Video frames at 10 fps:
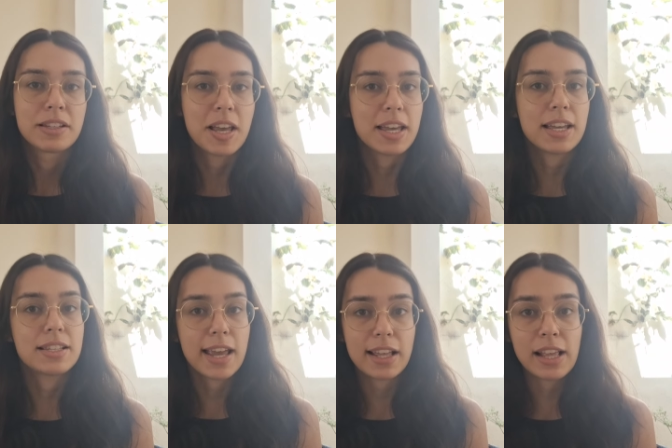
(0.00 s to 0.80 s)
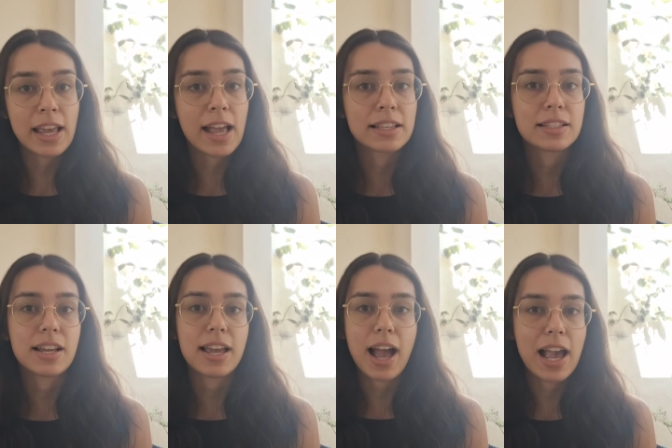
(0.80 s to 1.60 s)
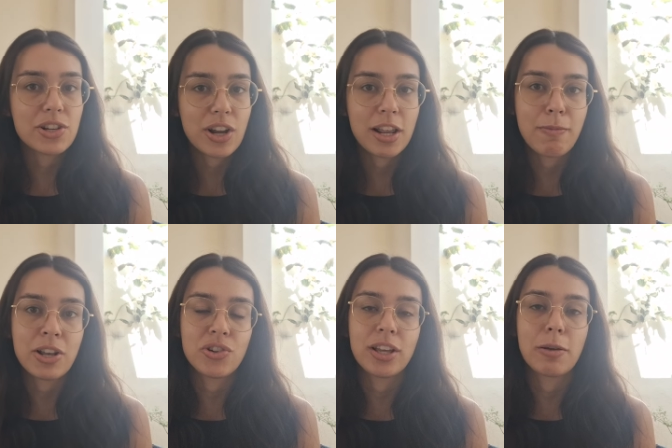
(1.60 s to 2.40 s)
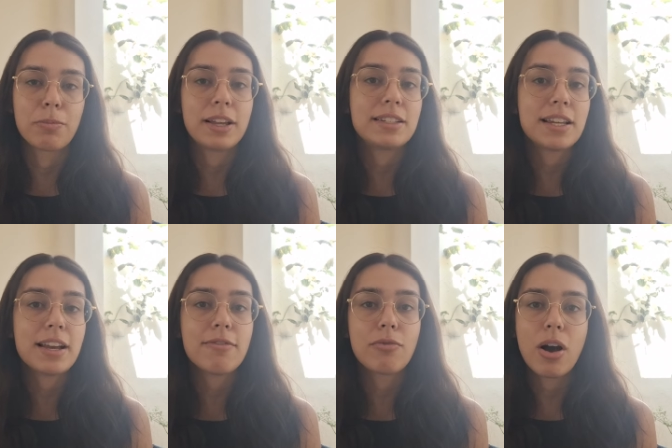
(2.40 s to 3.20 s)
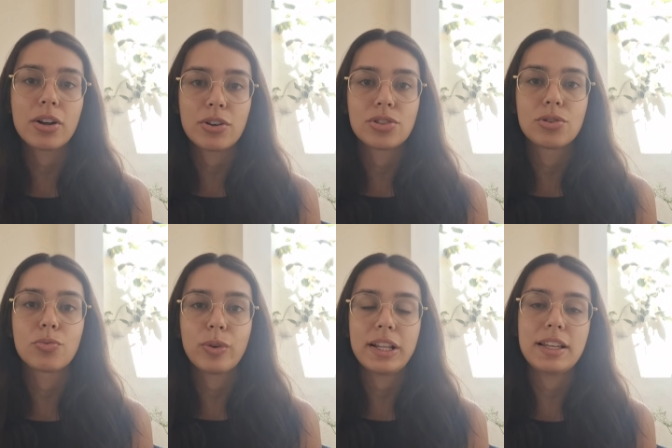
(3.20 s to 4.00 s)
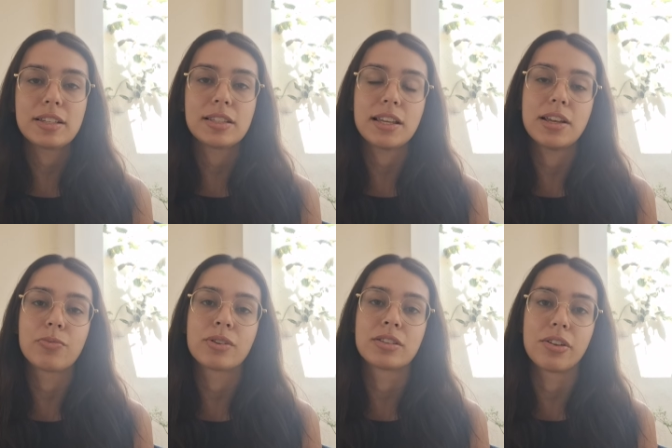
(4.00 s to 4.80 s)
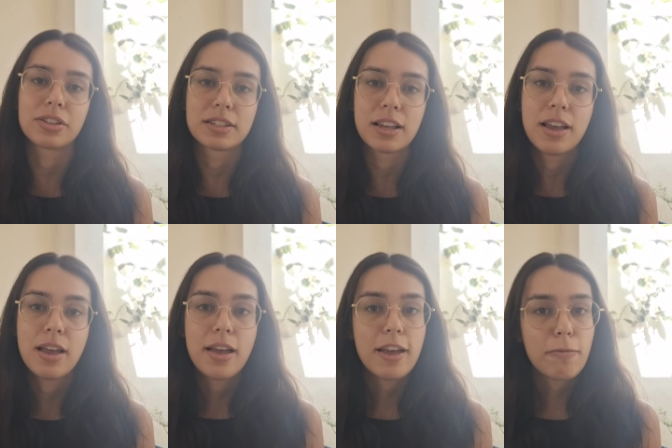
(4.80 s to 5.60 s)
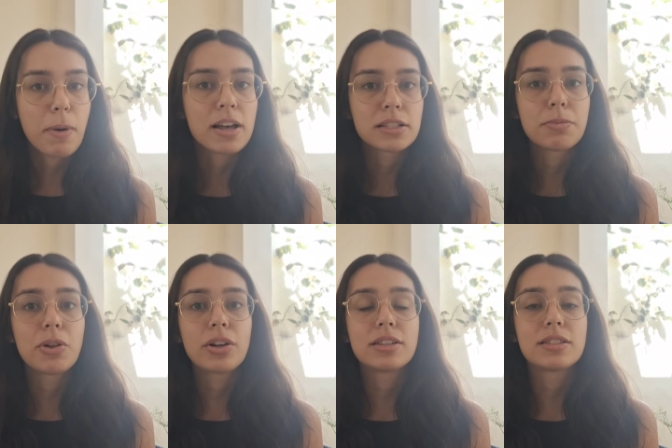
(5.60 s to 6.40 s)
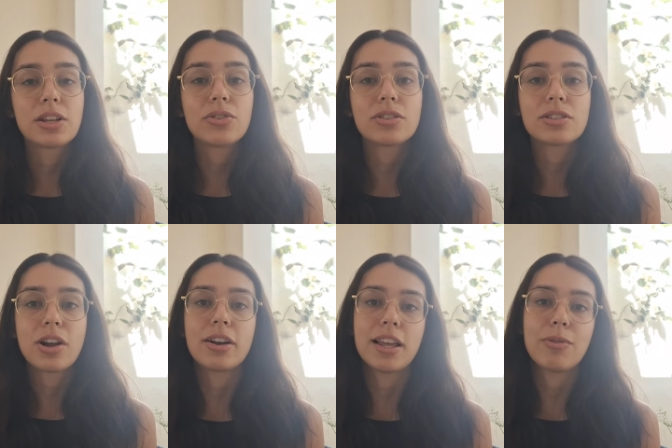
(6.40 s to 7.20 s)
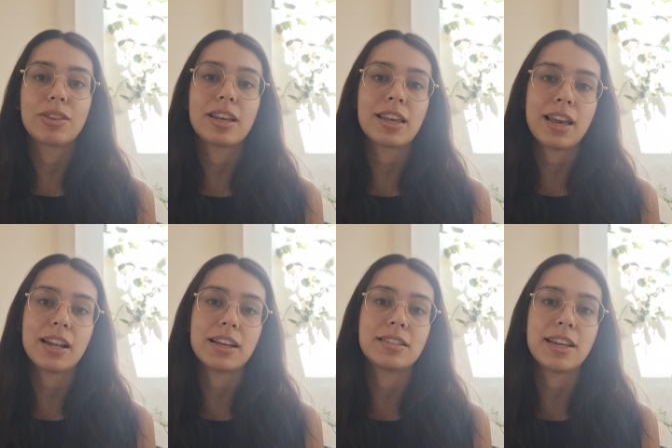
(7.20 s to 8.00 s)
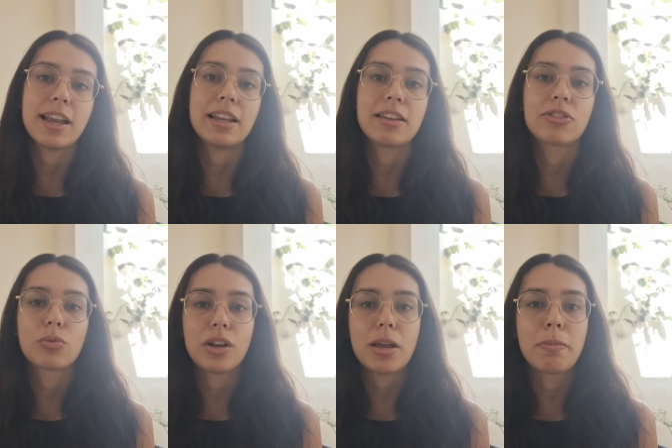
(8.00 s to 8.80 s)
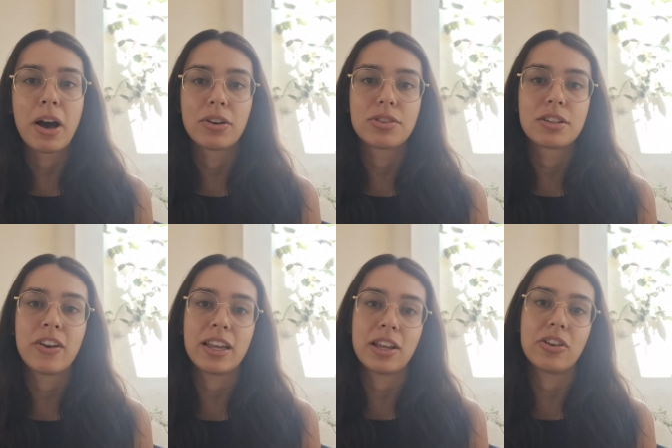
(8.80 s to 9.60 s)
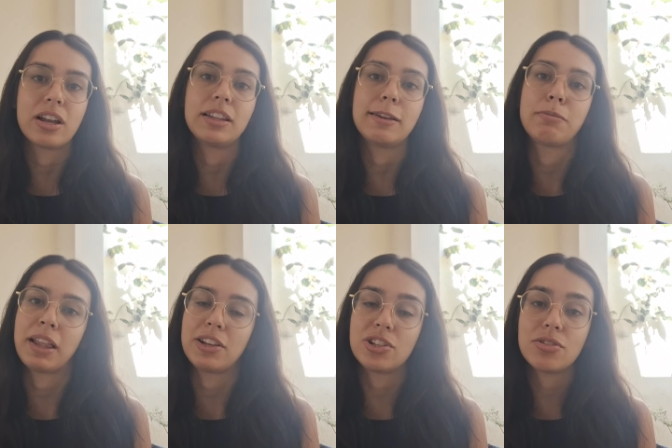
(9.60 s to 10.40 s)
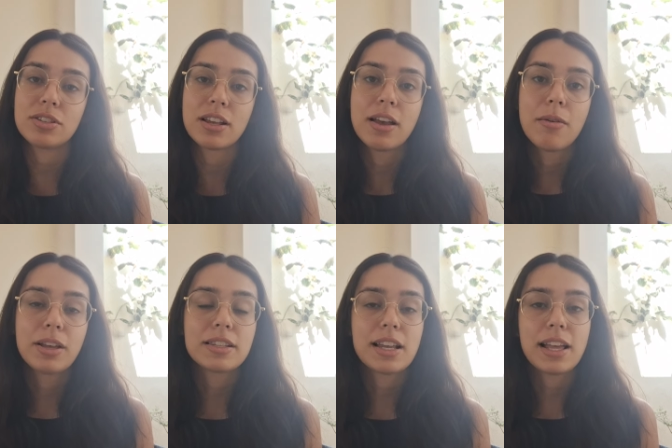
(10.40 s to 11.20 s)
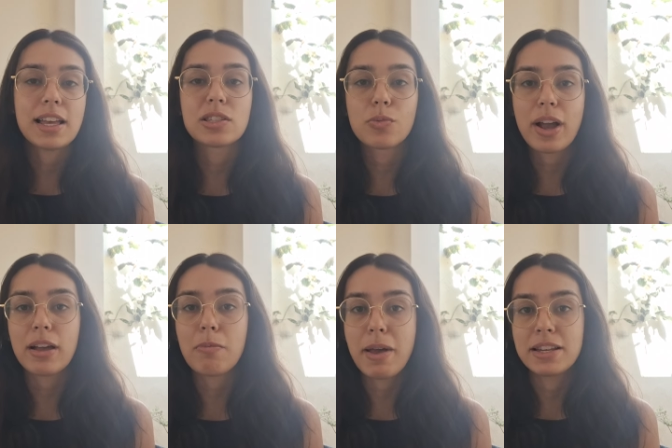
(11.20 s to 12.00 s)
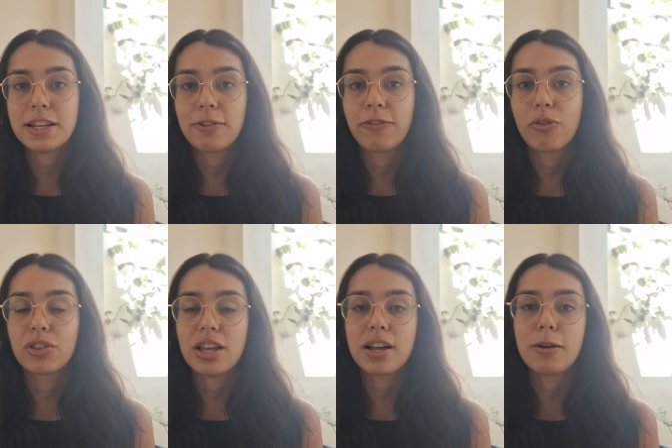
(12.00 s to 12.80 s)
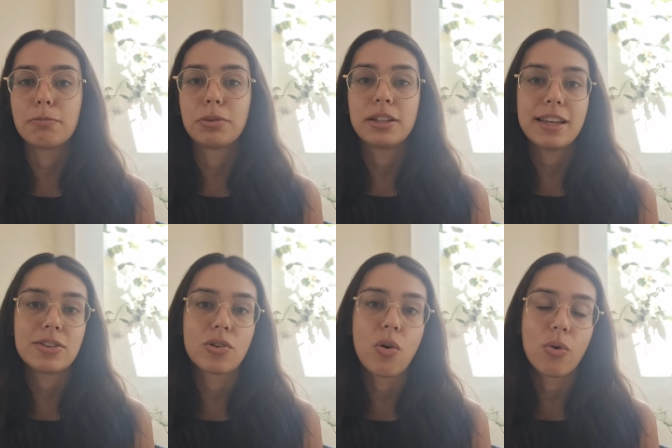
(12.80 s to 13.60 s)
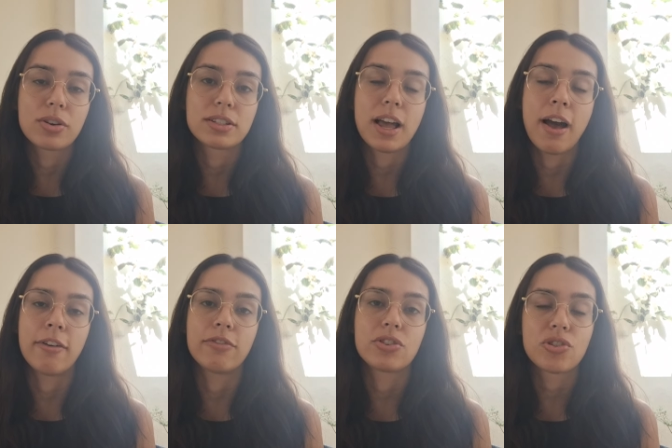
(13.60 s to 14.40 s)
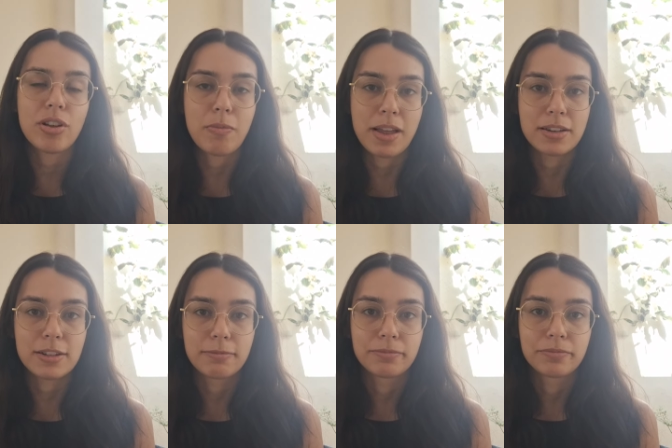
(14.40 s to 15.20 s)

Take it daily and stay hydrated by drinking plenty of water to really see results. If possible, consider starting with a kit containing three bottles of Ikaria Lean belly juice because it is recommended for the complete course of treatment.